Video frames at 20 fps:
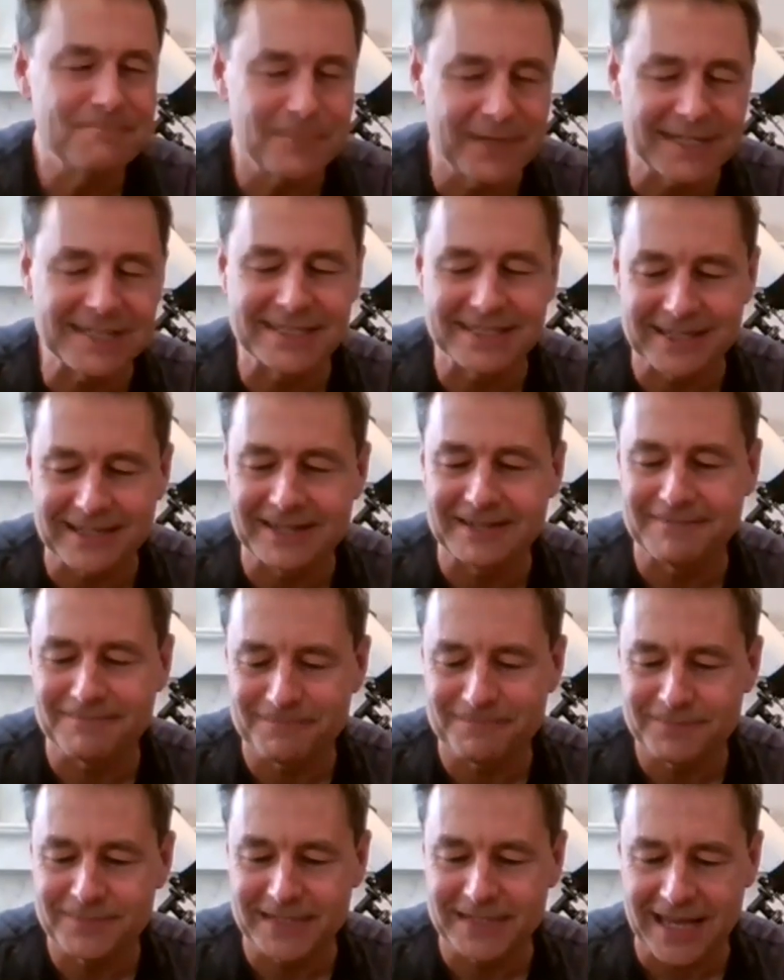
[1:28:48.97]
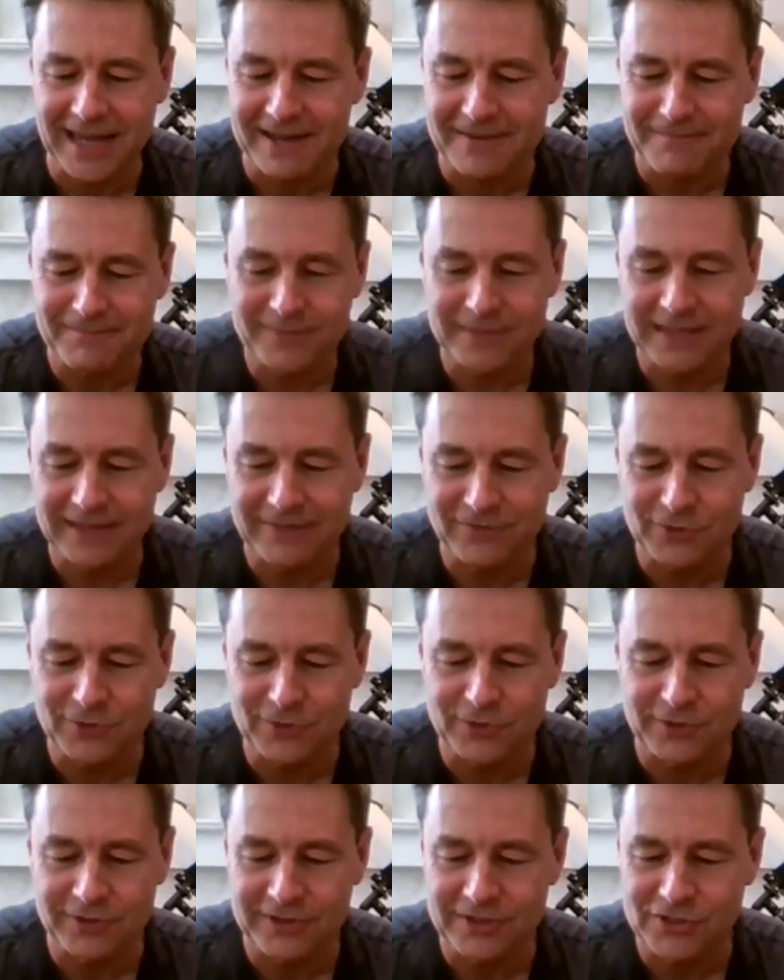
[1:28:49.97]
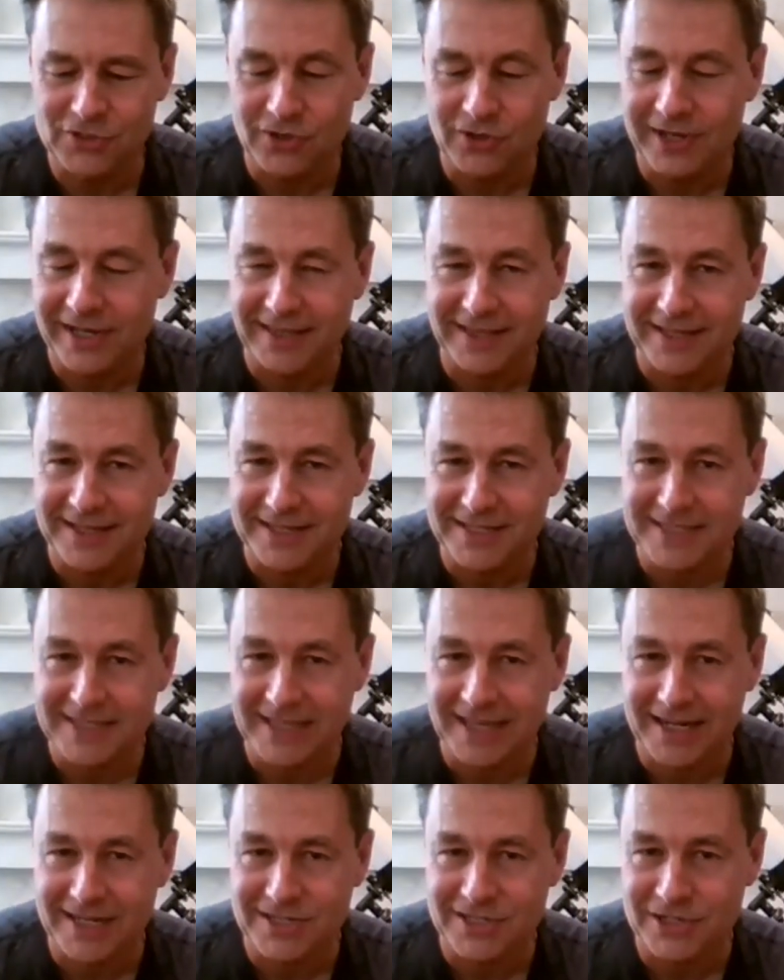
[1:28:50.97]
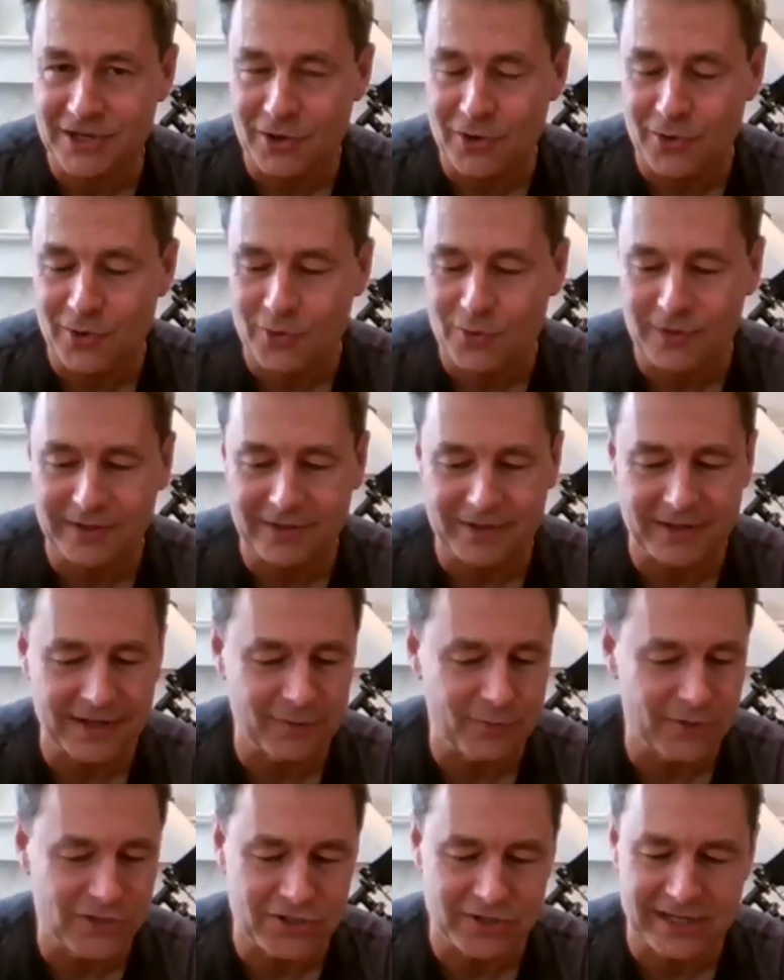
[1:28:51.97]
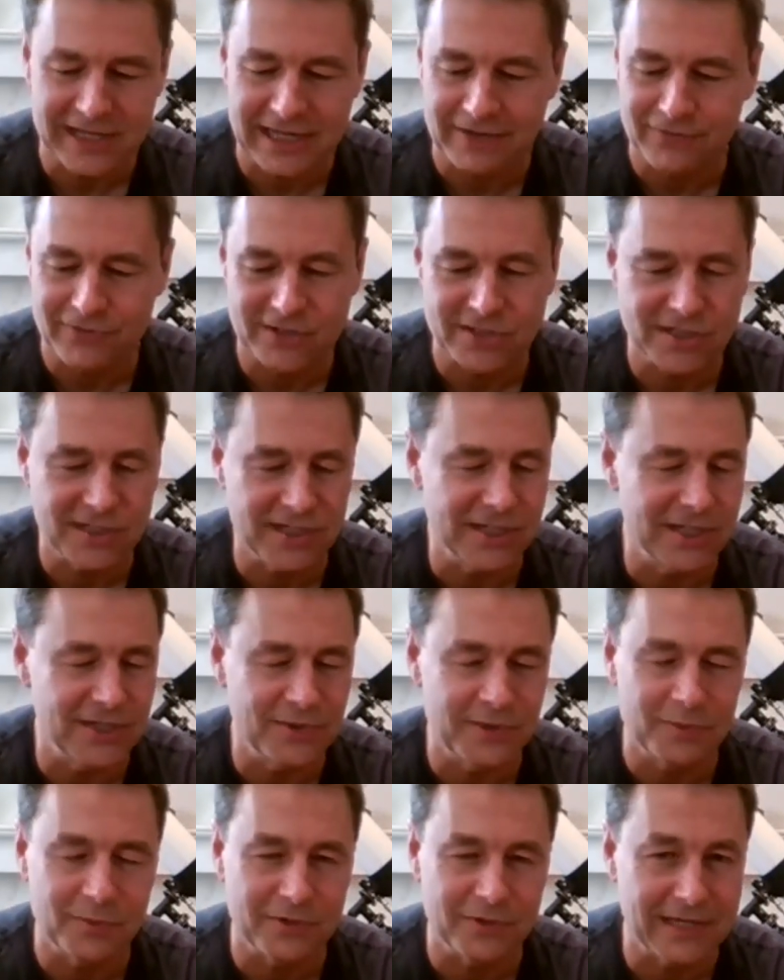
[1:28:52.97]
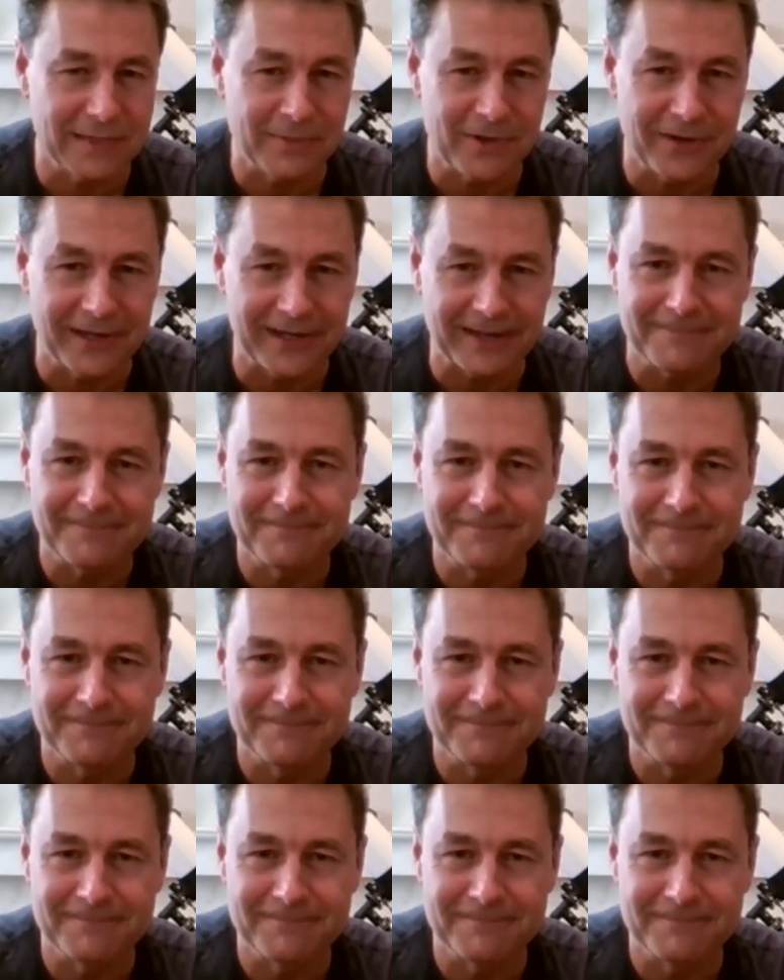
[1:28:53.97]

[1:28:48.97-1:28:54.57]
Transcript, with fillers: But, um, but yeah, if you are enjoying this, let us know uh, what you're keen for us to do, and we'll keep going.